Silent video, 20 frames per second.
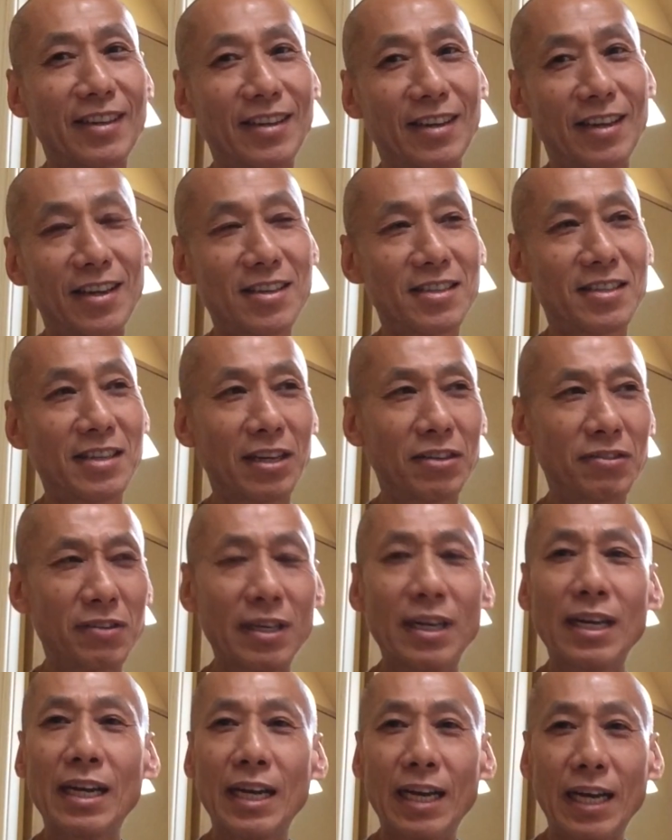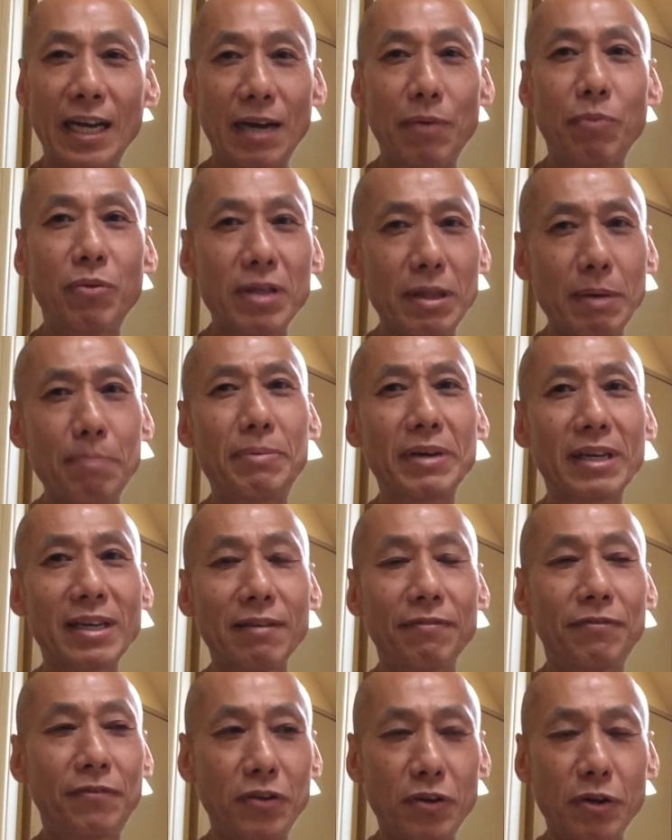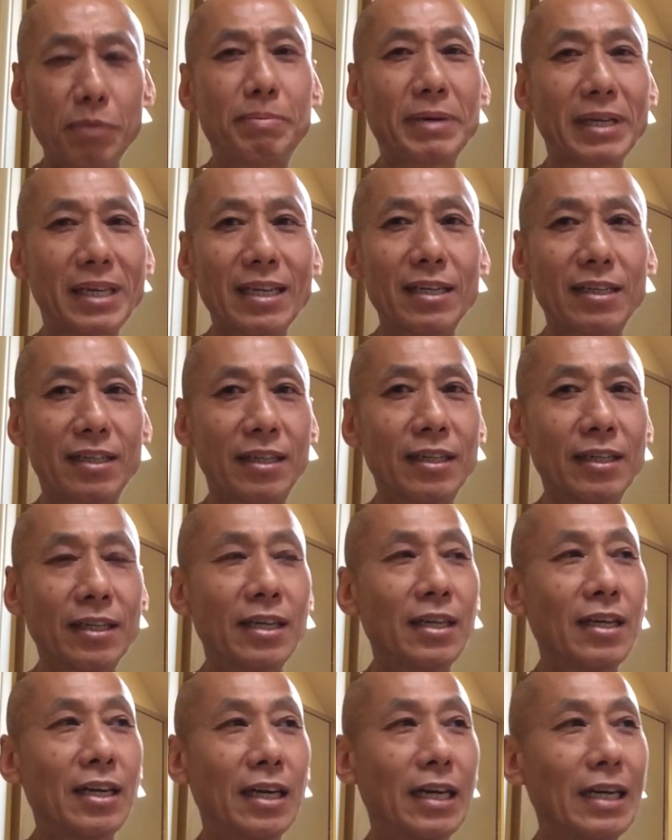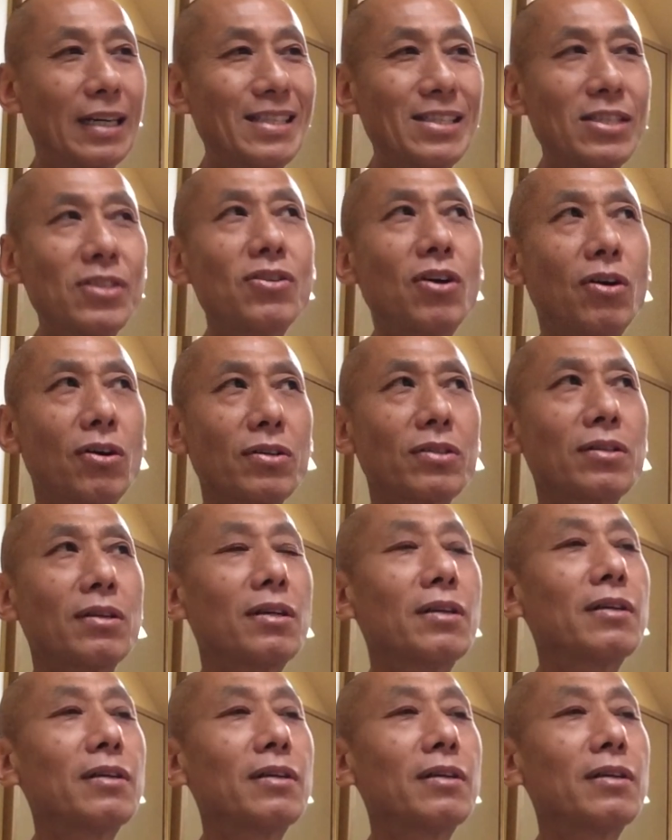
etc. For a beginner, is not